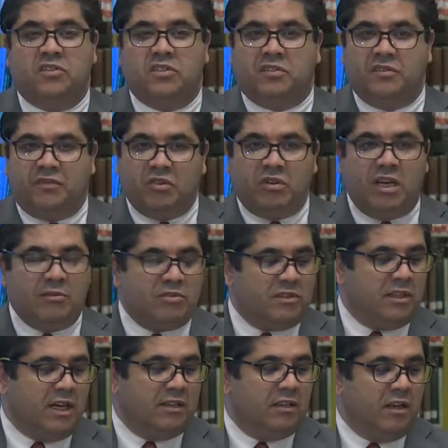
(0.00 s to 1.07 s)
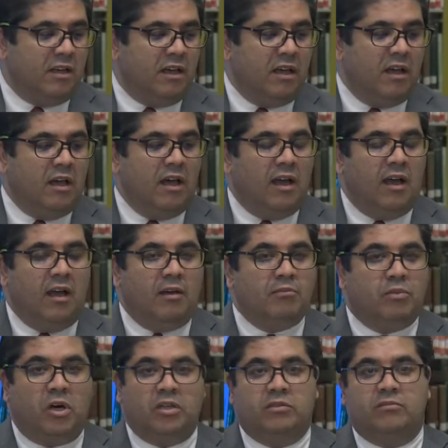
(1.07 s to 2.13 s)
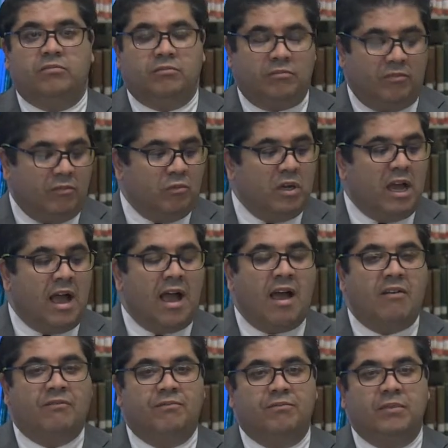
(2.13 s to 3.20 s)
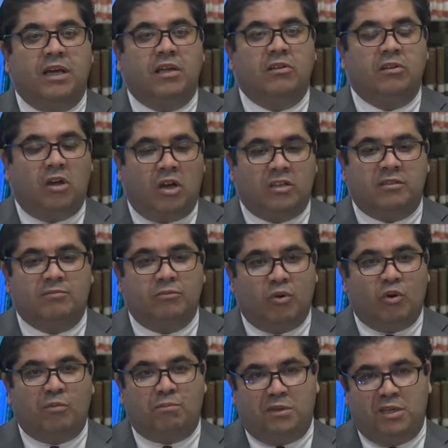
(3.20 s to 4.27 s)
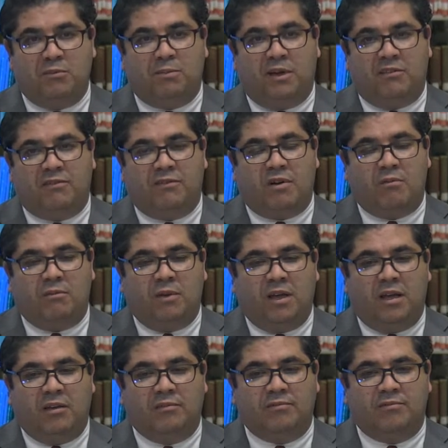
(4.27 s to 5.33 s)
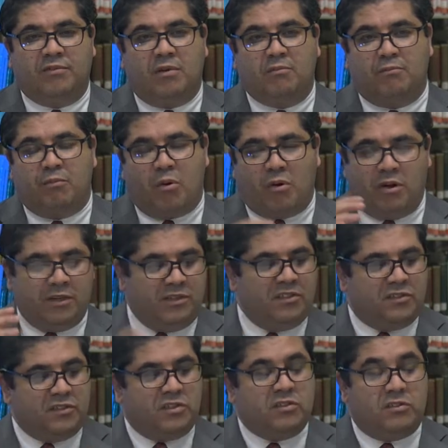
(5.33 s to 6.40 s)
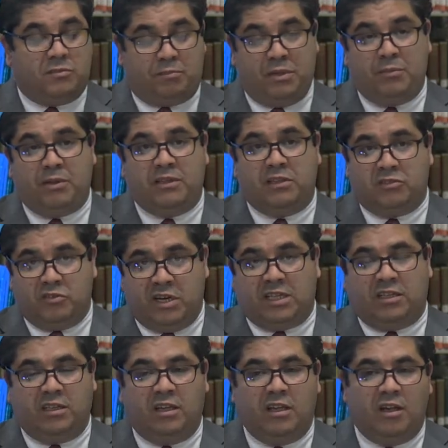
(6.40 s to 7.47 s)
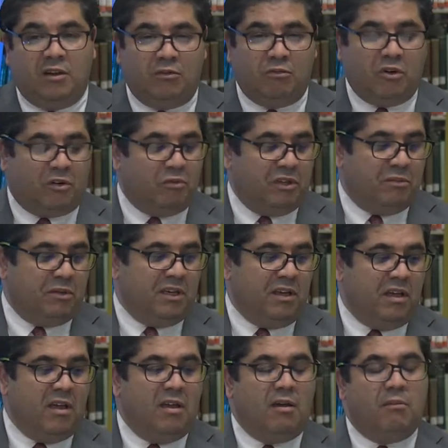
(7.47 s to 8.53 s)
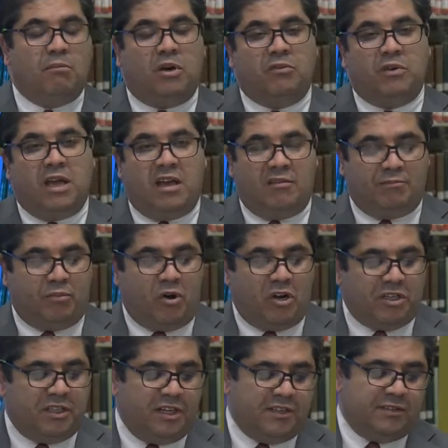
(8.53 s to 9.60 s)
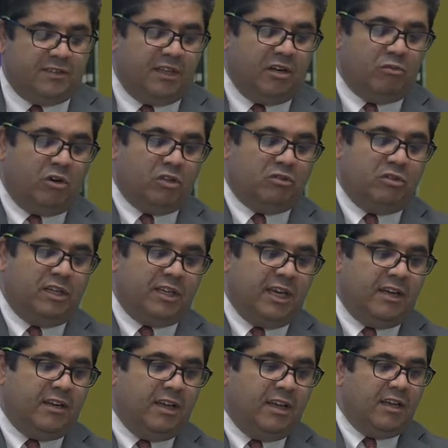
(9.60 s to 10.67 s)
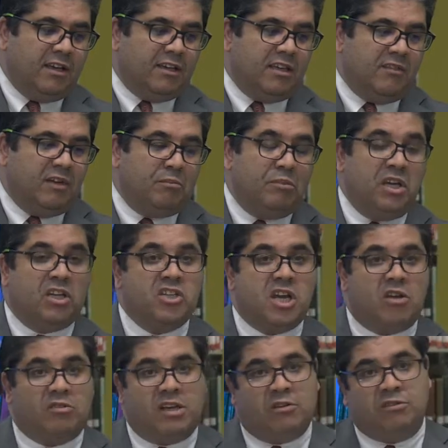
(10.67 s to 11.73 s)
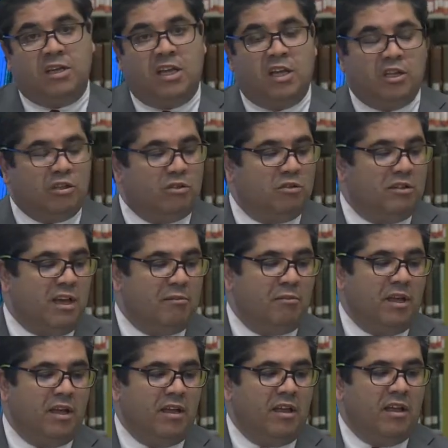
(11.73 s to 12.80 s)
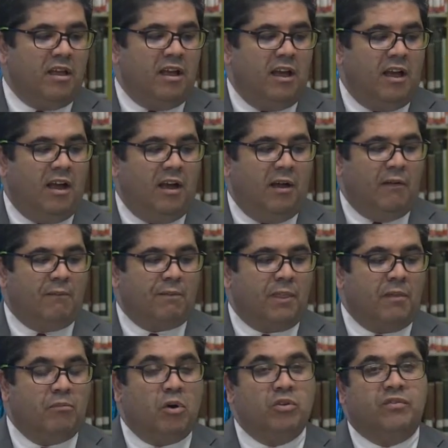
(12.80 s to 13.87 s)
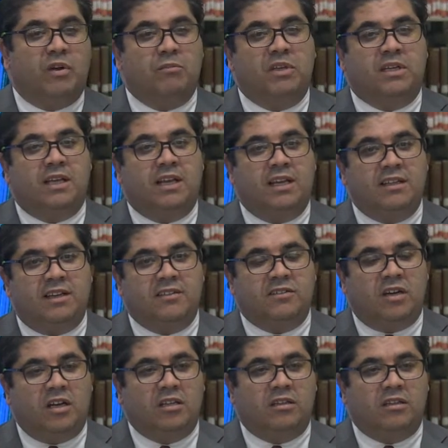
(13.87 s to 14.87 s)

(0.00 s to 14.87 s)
just a few names but we have a lot more people from this is people that directly work with me, but we have partners that I want to again give a big shout out to them, both from the Canadian side